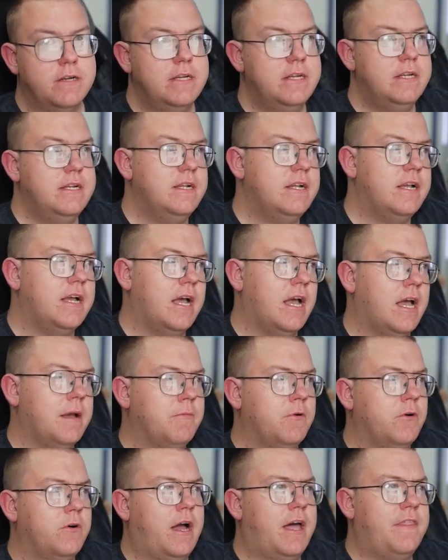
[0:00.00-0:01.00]

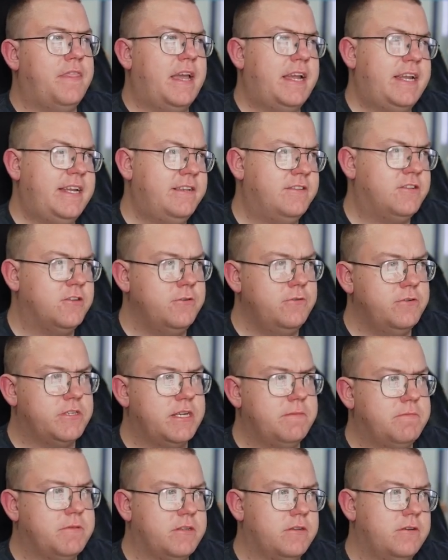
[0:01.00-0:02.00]
and they do seem
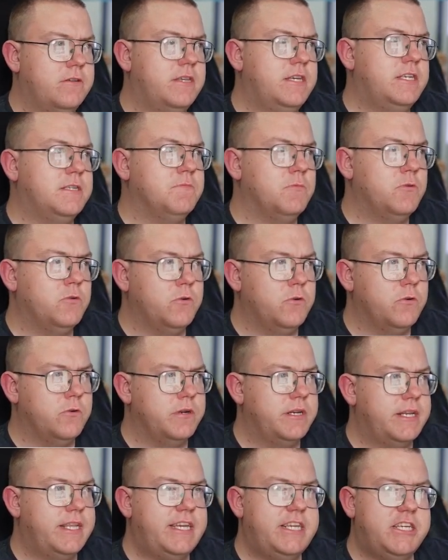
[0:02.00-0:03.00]
to do these more
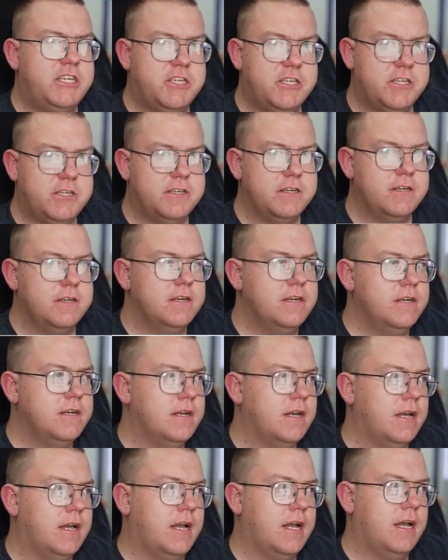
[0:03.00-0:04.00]
niche.
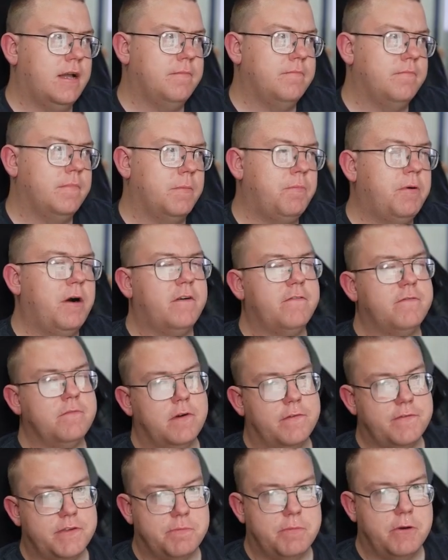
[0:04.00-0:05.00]
Apart from
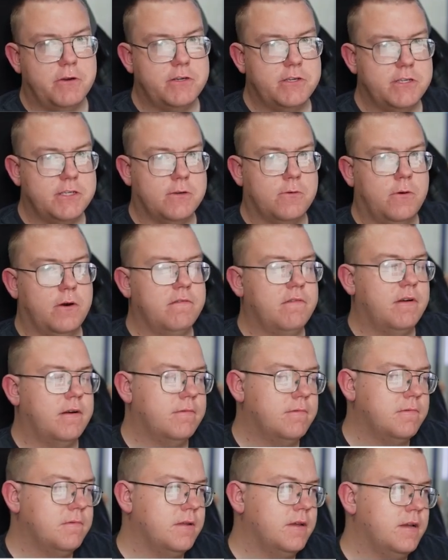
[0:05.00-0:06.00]
obviously Boi, she's quite well
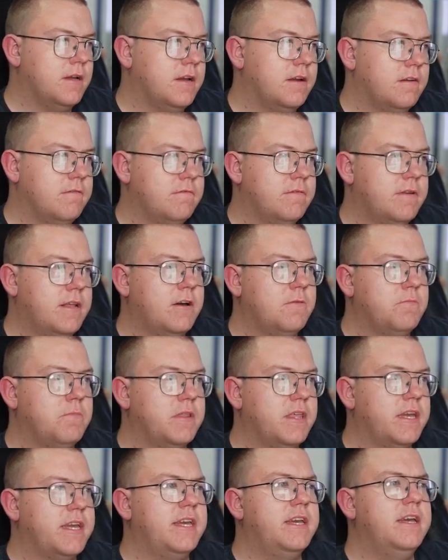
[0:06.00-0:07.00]
renowned, but
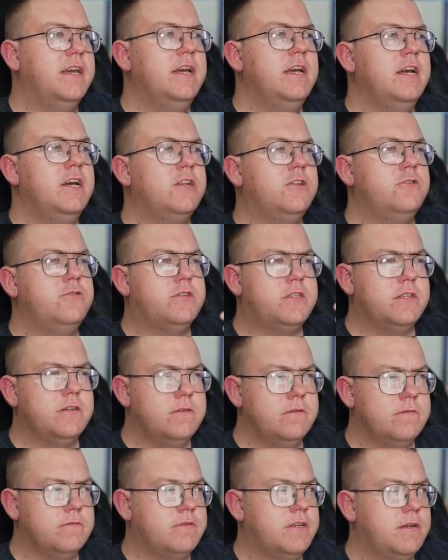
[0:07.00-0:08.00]
they do
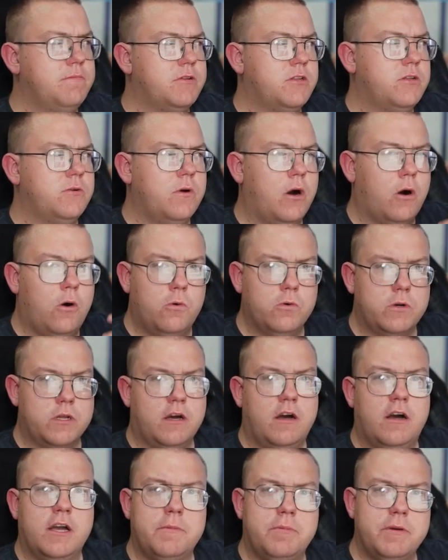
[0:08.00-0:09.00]
seem to do older
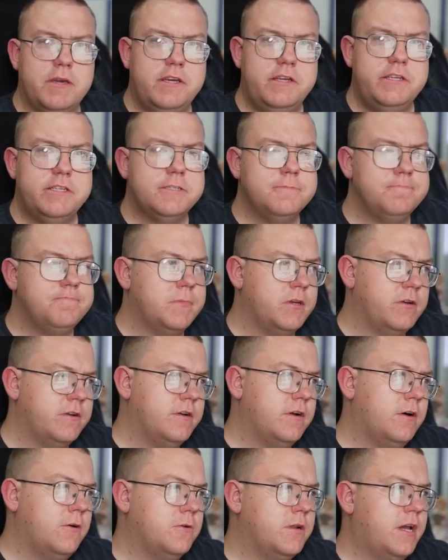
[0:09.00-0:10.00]
IPs,
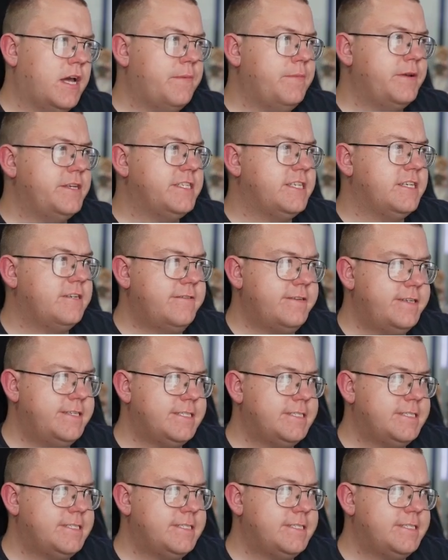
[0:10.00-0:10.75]
older anime series,